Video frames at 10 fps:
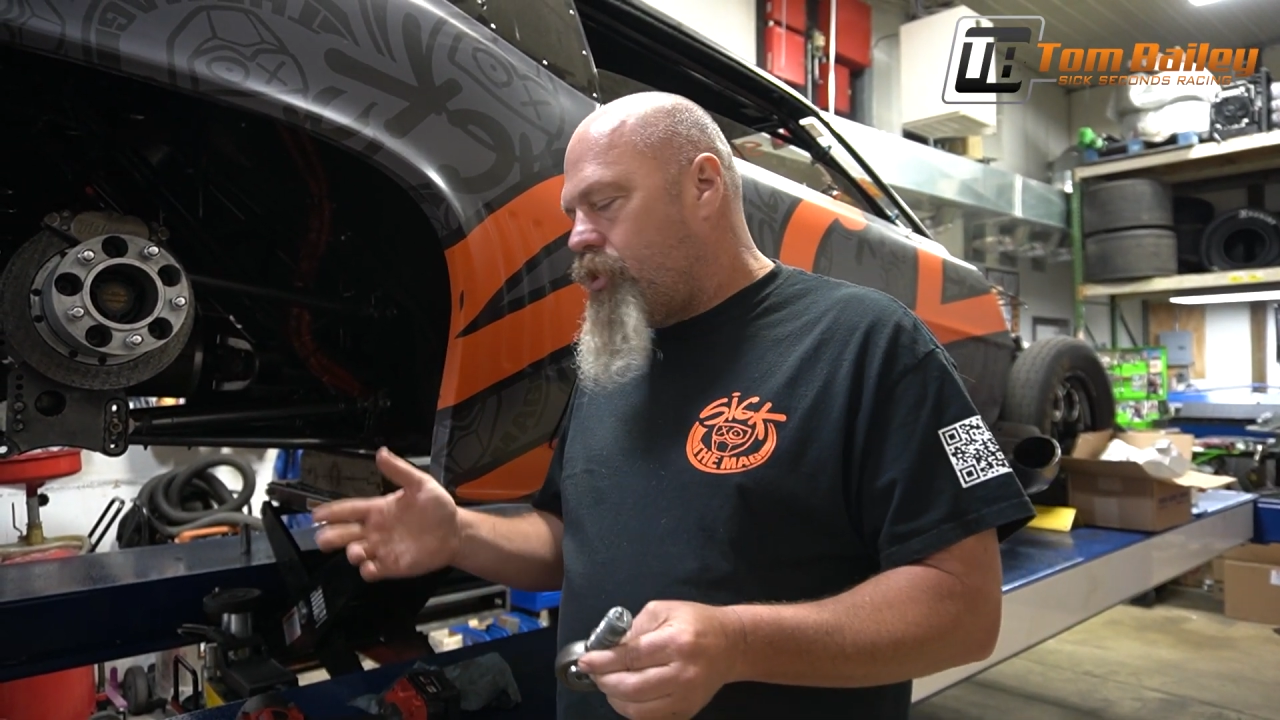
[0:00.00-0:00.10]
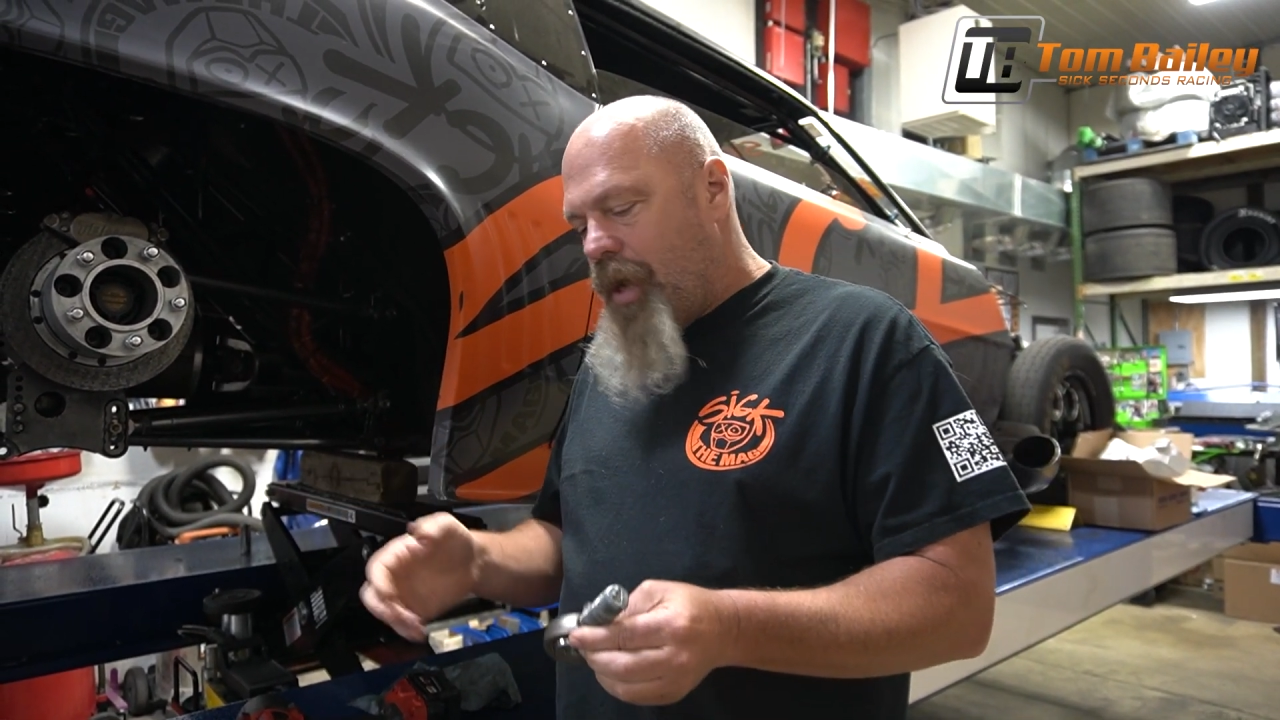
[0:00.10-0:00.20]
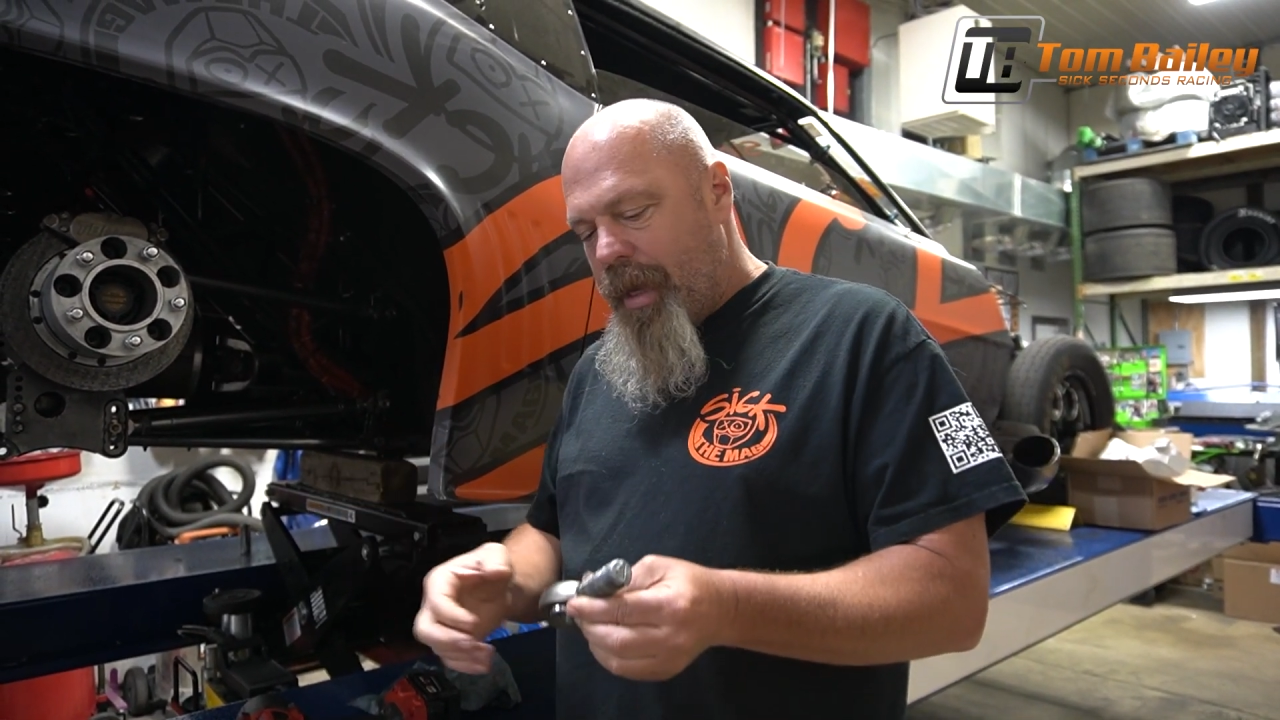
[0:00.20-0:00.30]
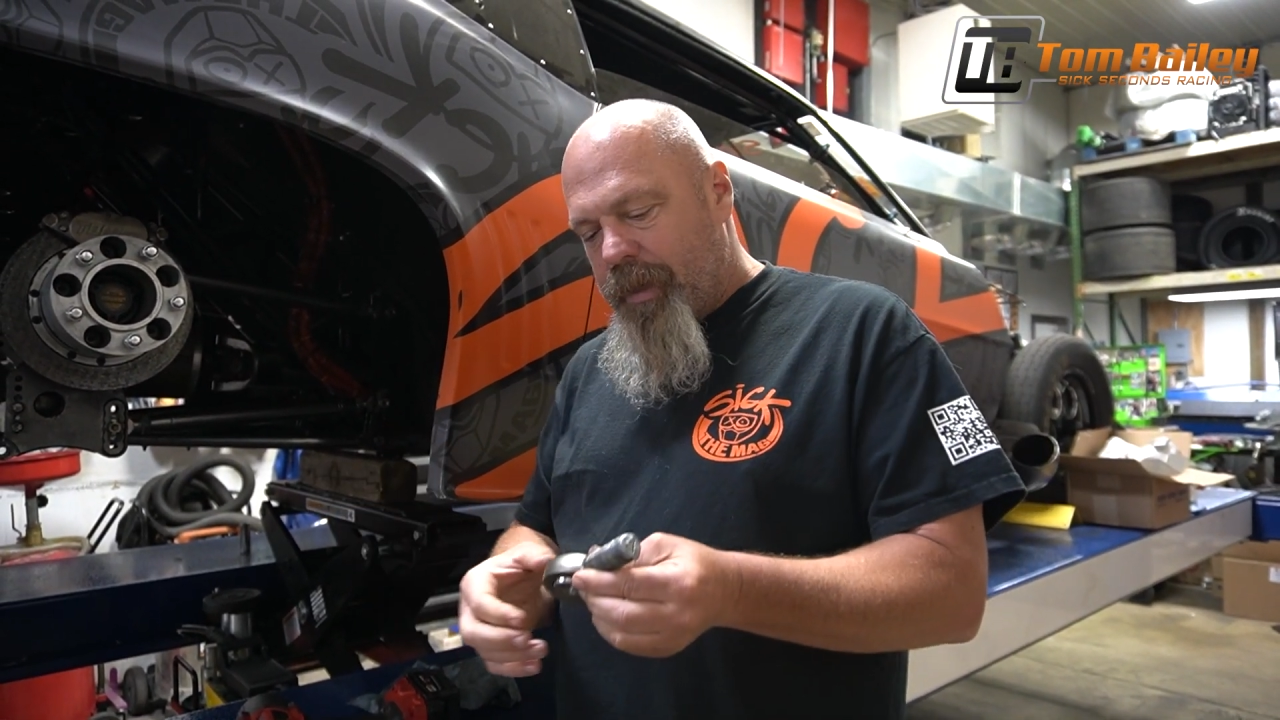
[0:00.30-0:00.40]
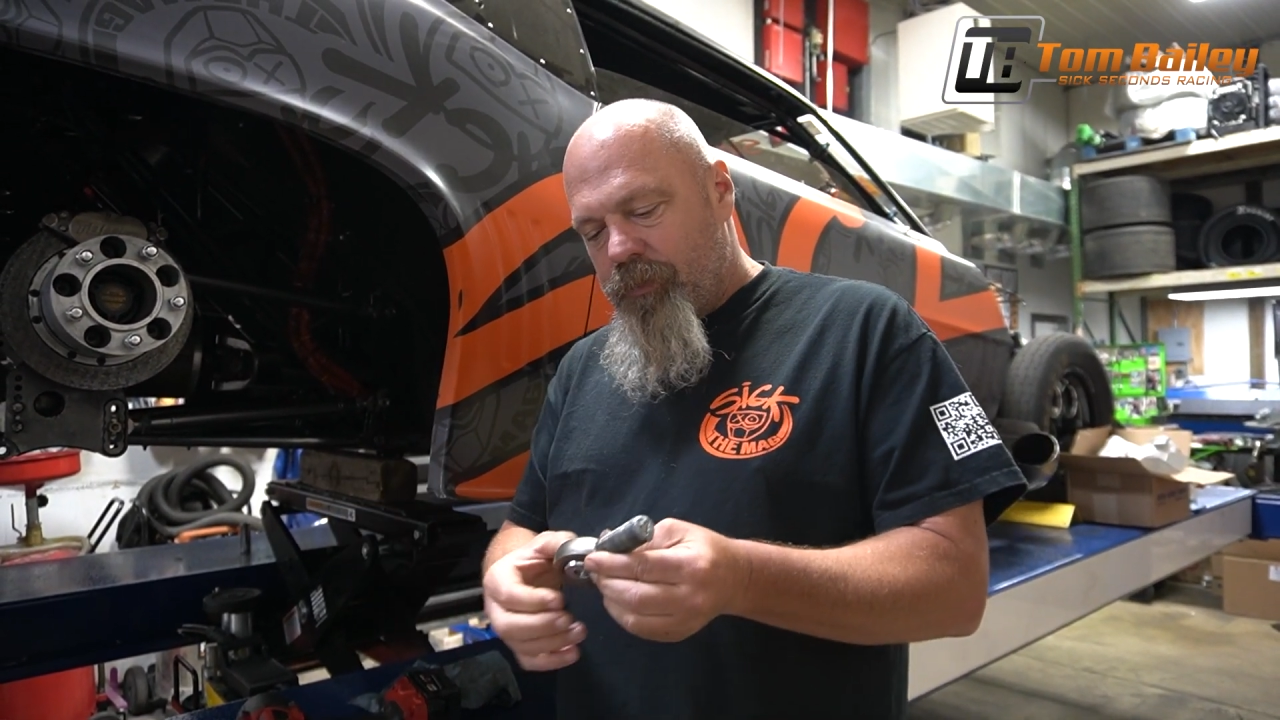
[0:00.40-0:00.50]

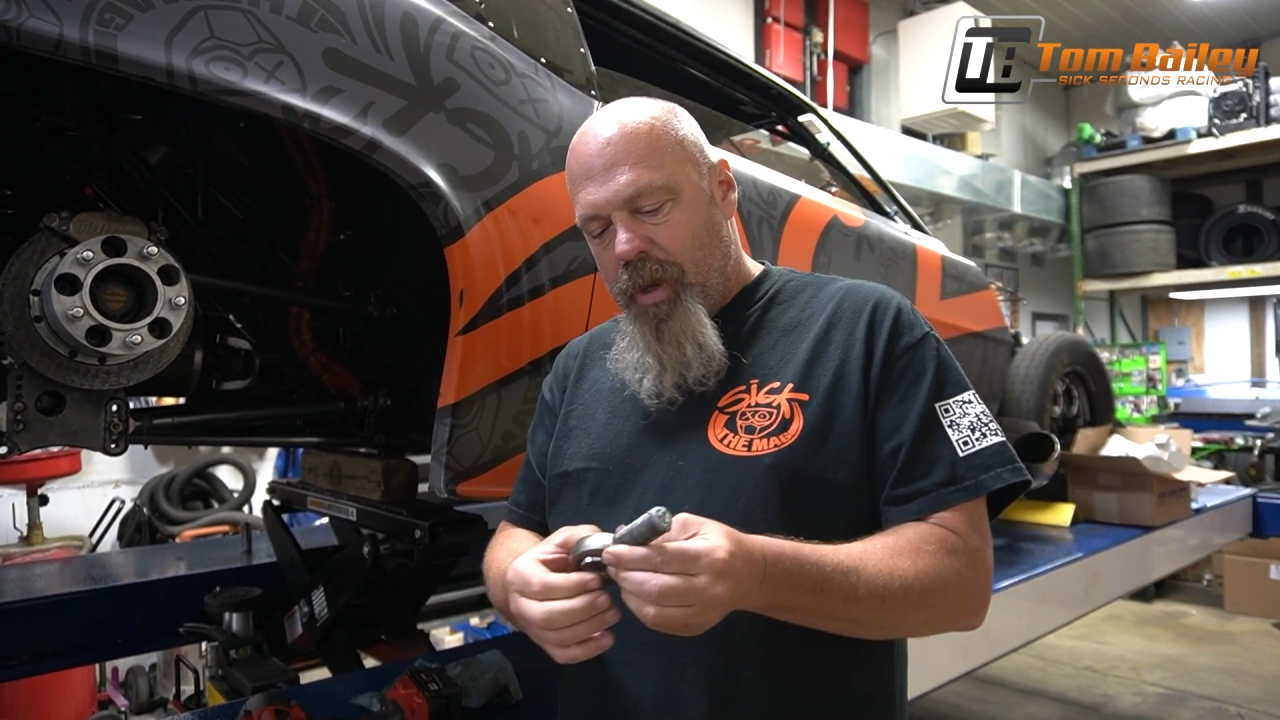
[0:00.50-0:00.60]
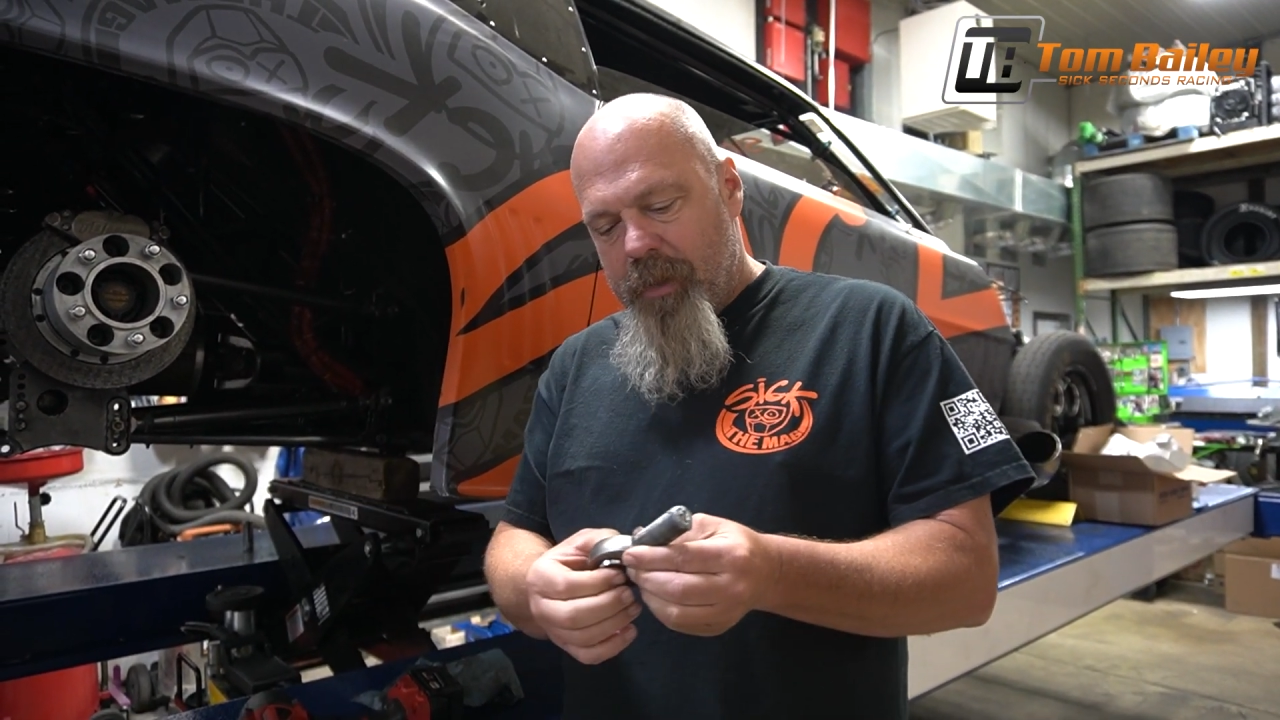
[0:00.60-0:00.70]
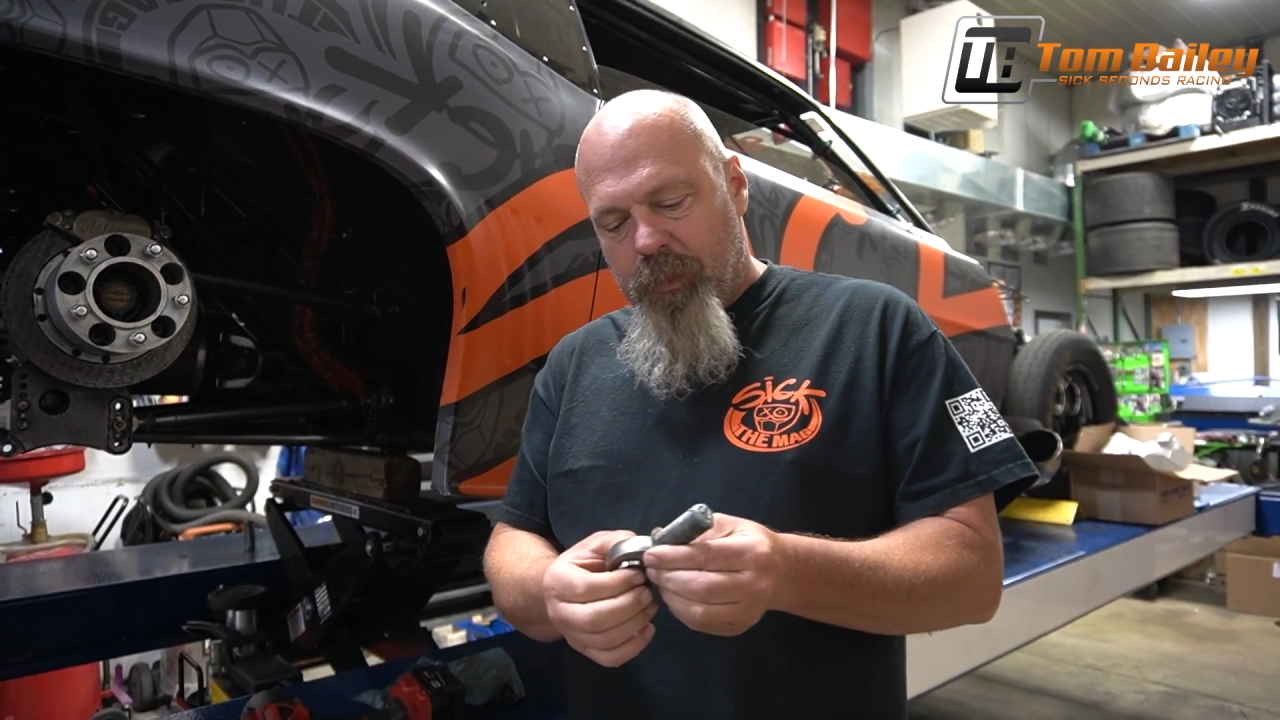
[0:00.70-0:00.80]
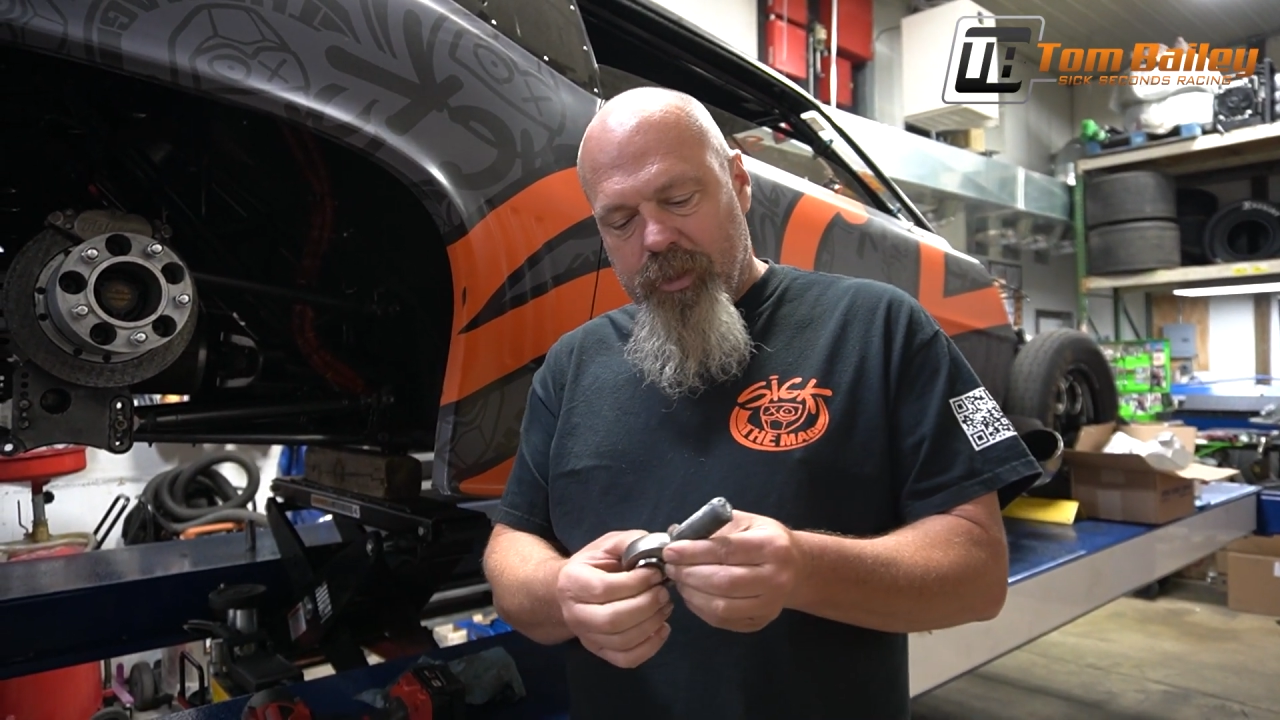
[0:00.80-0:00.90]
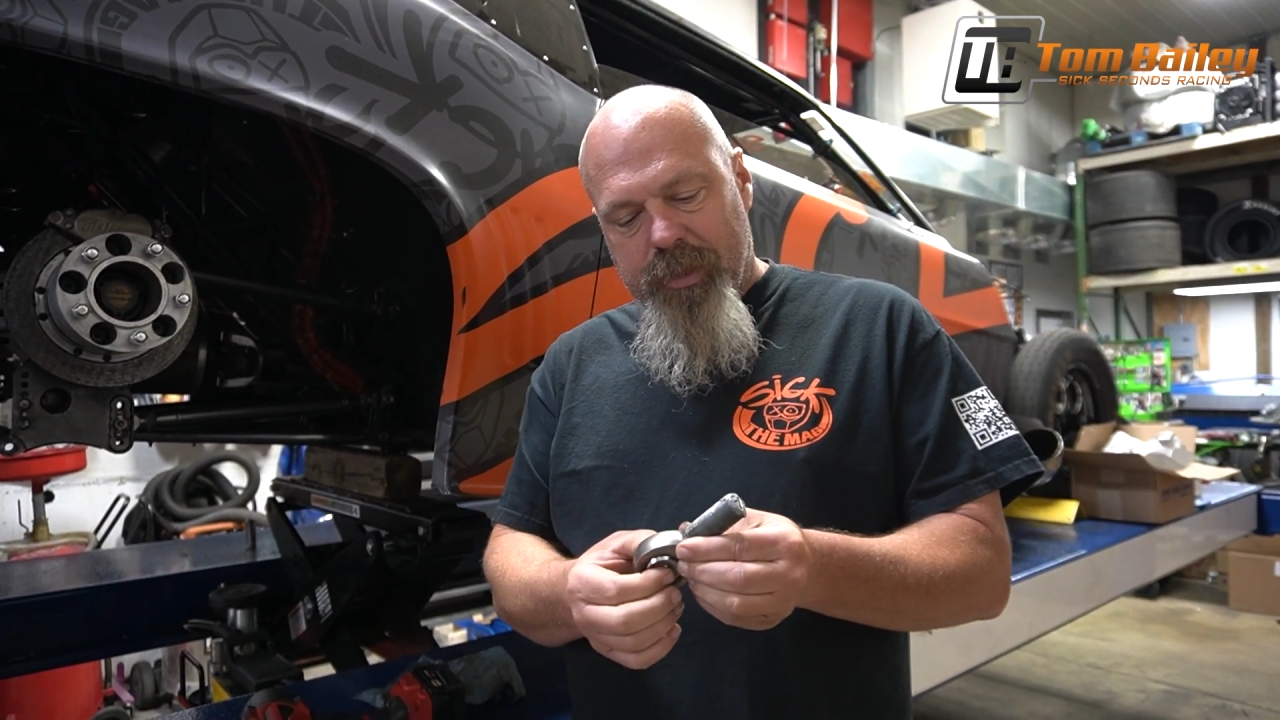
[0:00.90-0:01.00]
tracking
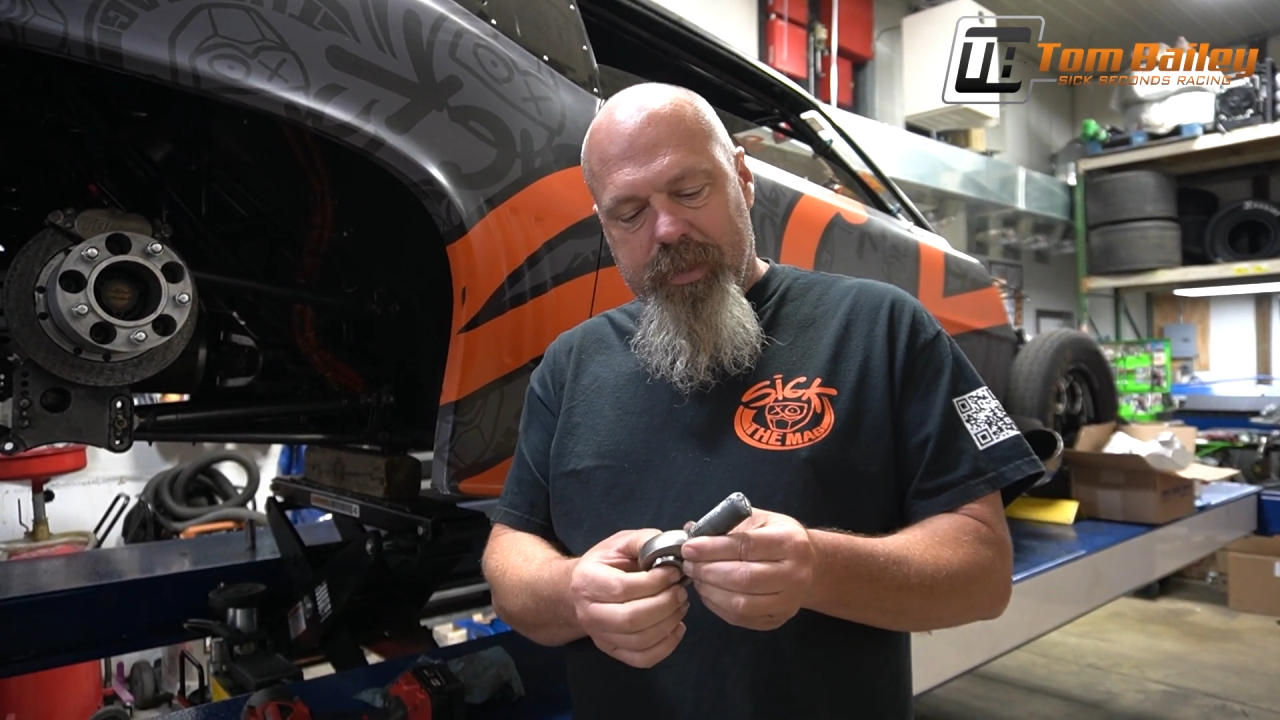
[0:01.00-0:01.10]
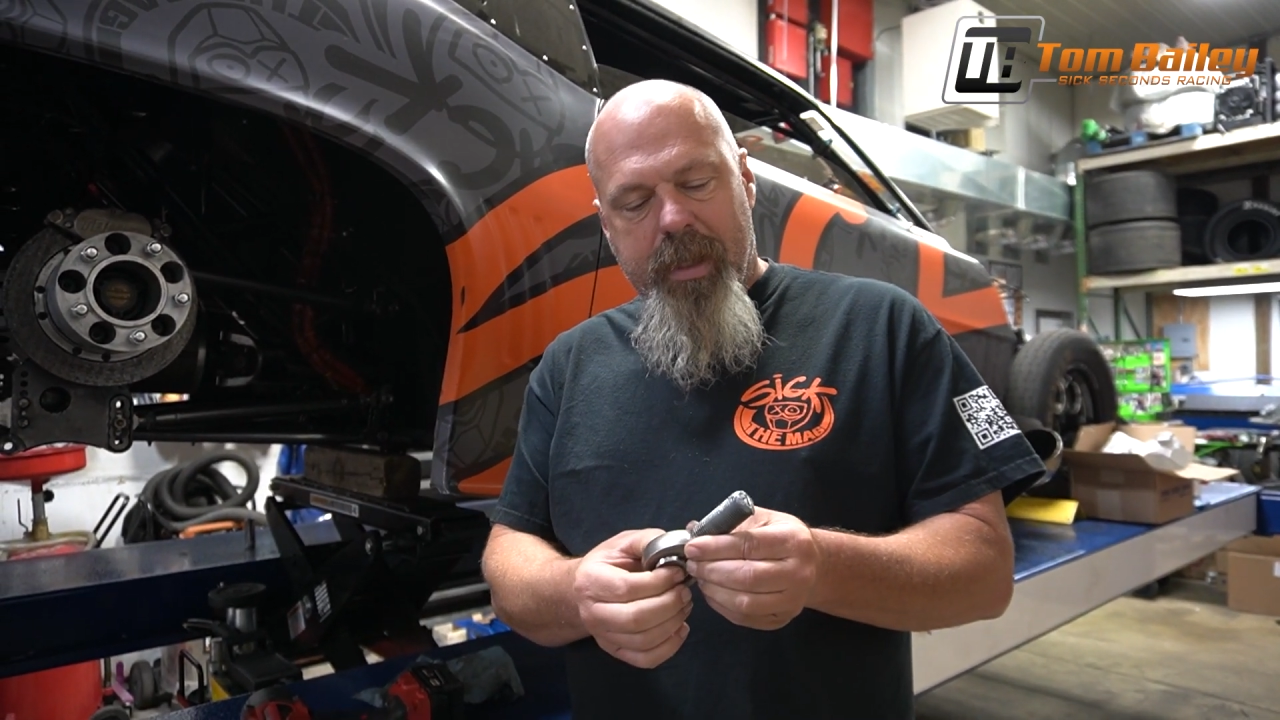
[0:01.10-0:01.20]
right with just